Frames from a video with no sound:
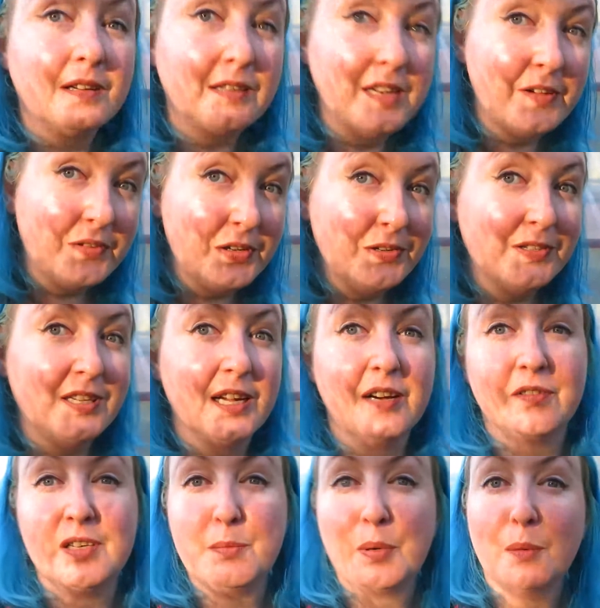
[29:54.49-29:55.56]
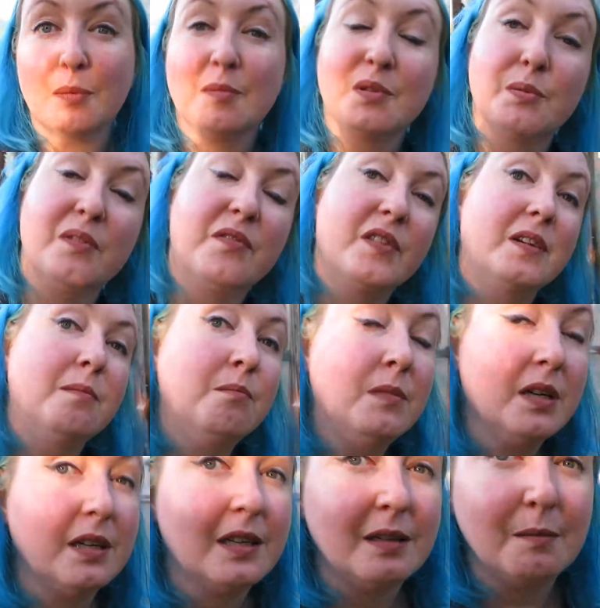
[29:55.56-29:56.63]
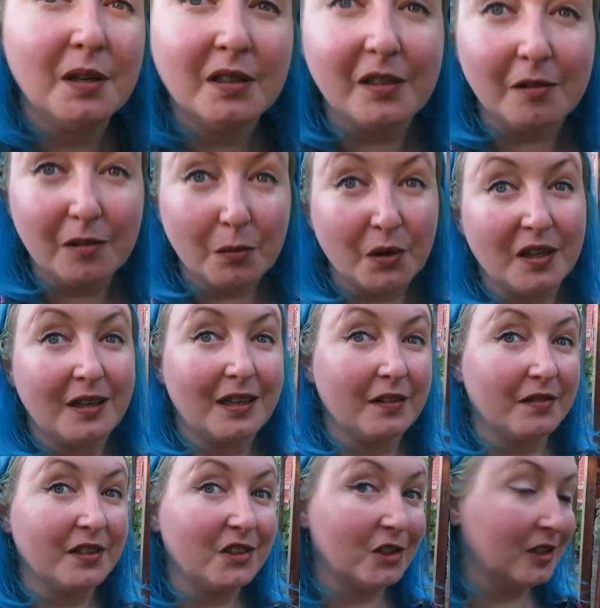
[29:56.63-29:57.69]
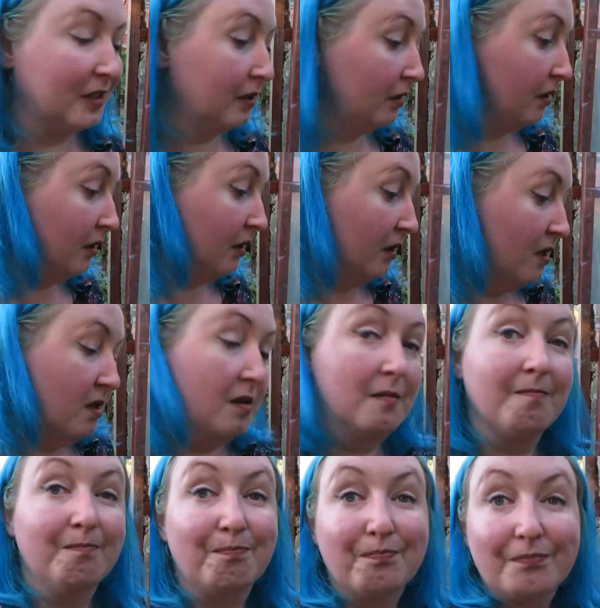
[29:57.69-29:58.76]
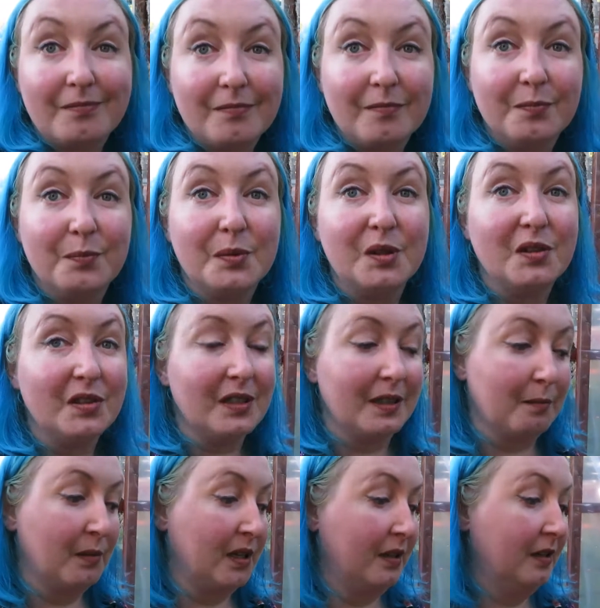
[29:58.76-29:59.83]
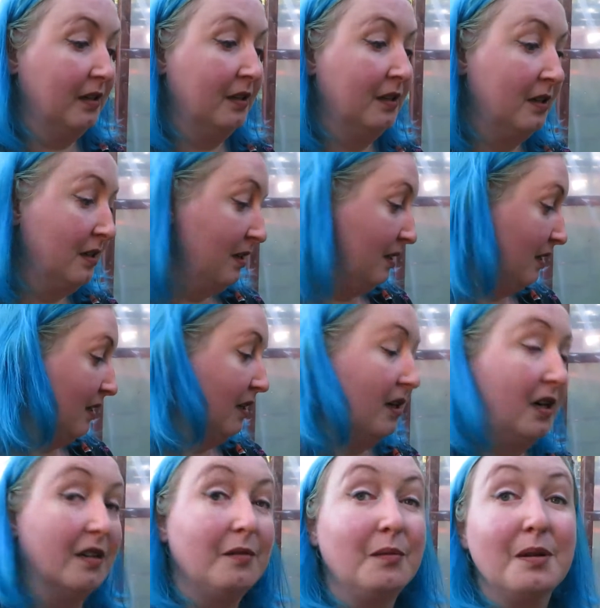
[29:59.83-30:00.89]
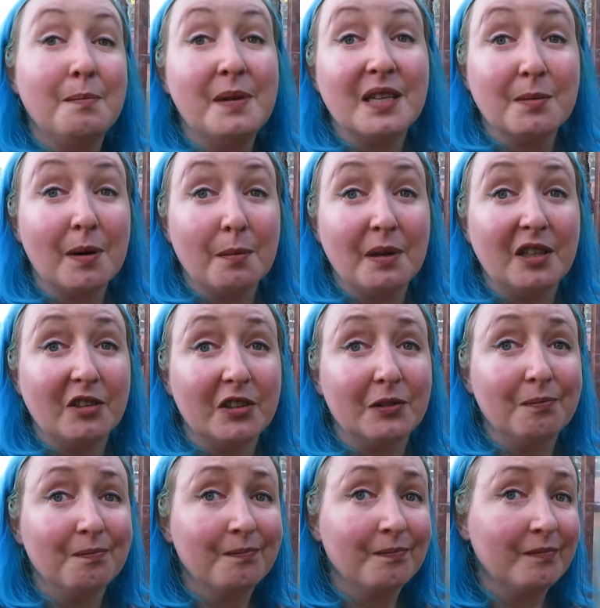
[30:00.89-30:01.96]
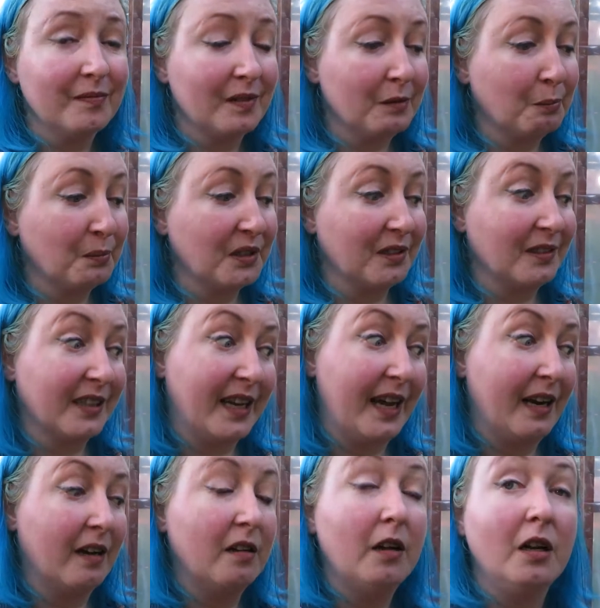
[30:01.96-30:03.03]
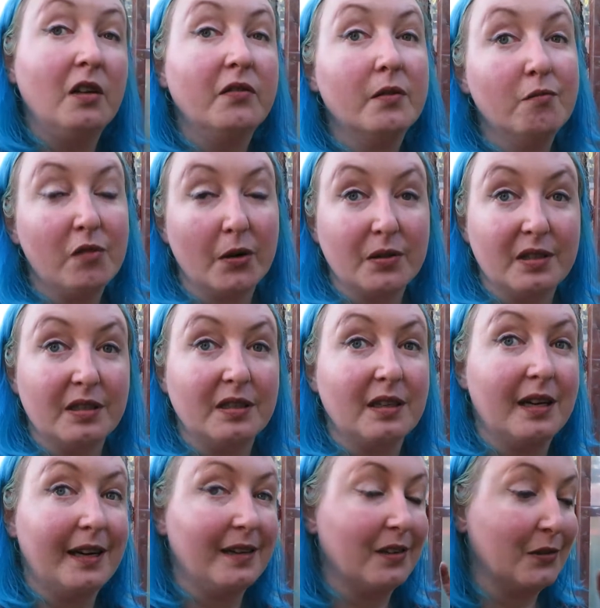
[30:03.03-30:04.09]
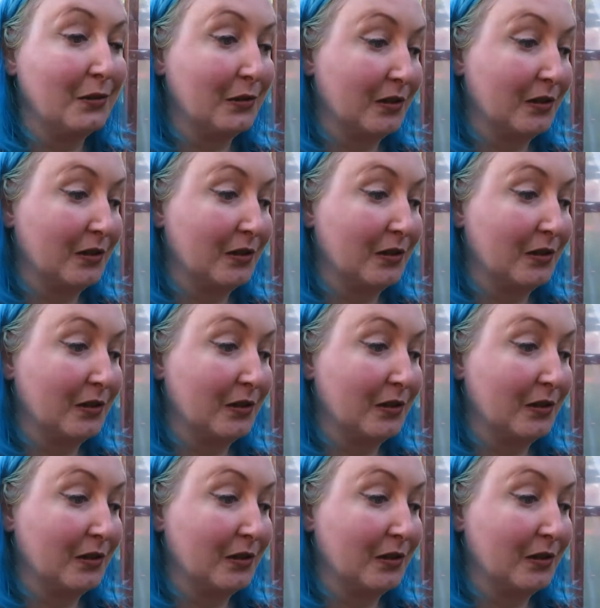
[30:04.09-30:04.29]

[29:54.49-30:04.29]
Never usually have any problems with them. I don't know why I have this year, but I'm going to miss my beetroot because again I love them roasted and I